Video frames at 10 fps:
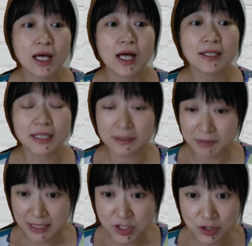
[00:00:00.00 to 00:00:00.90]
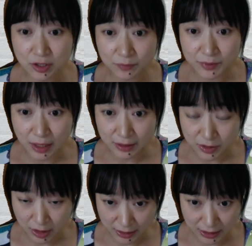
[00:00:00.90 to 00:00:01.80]
The limitation of the
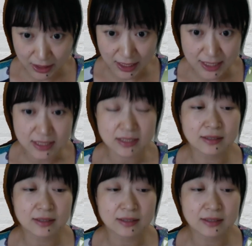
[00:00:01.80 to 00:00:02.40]
study is